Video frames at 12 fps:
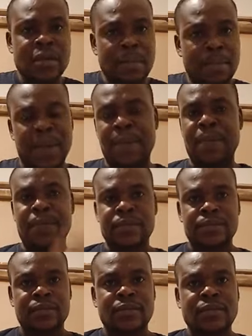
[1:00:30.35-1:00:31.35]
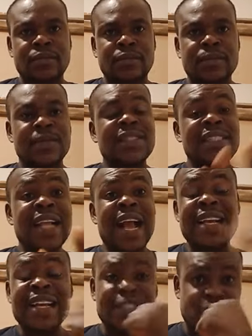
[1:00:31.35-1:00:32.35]
people. And
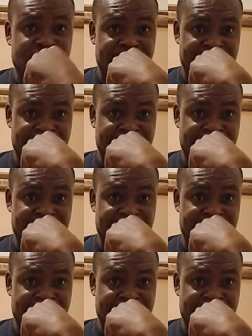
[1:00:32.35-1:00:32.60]
that's why